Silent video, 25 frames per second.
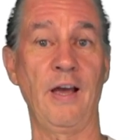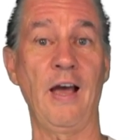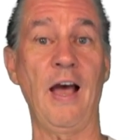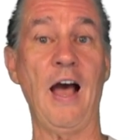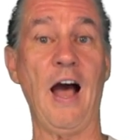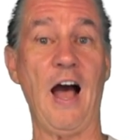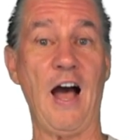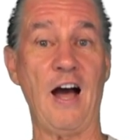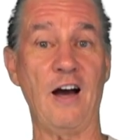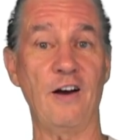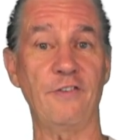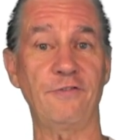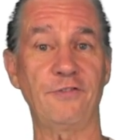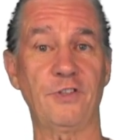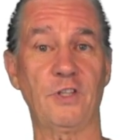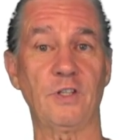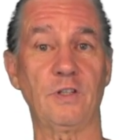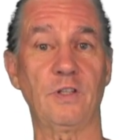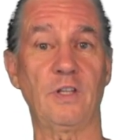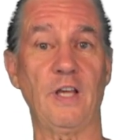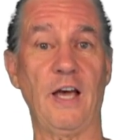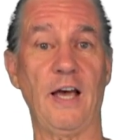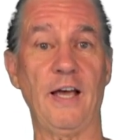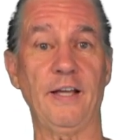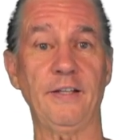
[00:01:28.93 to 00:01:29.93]
After
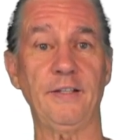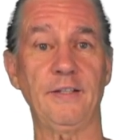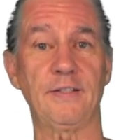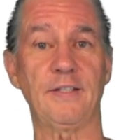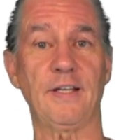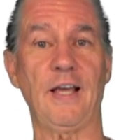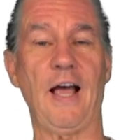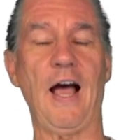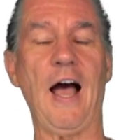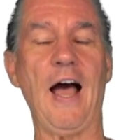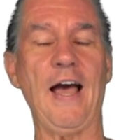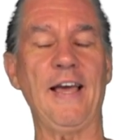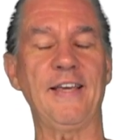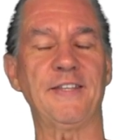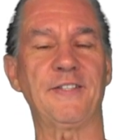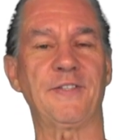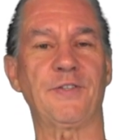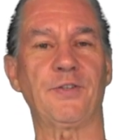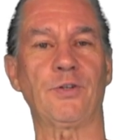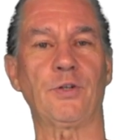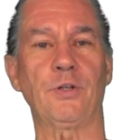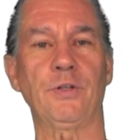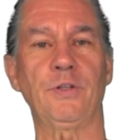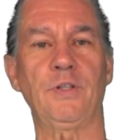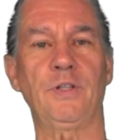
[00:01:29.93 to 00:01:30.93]
that, I
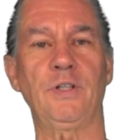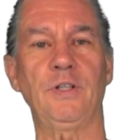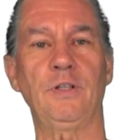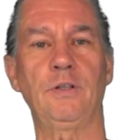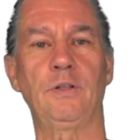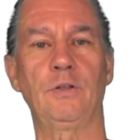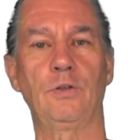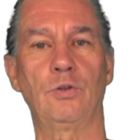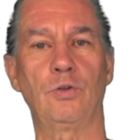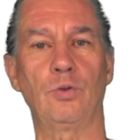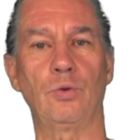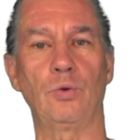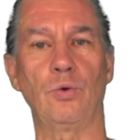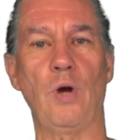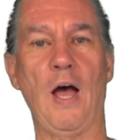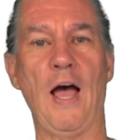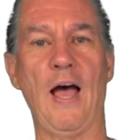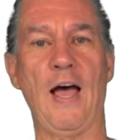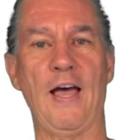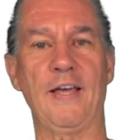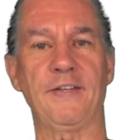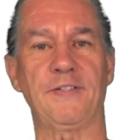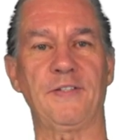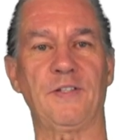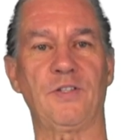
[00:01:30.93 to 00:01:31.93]
started to
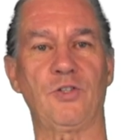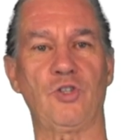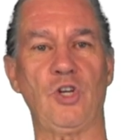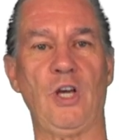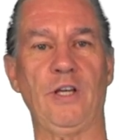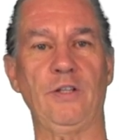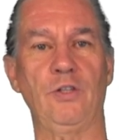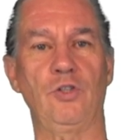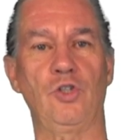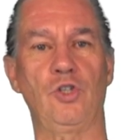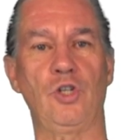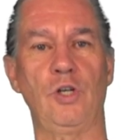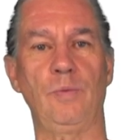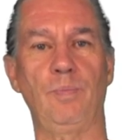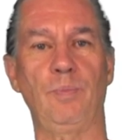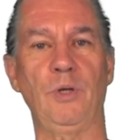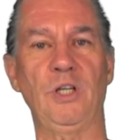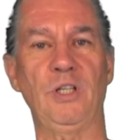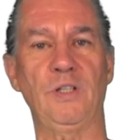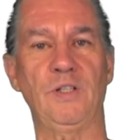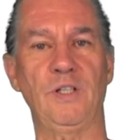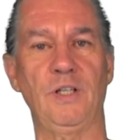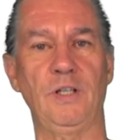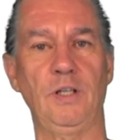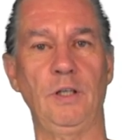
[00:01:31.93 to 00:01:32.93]
ask
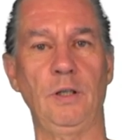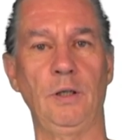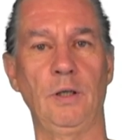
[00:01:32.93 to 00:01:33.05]
ChatGPT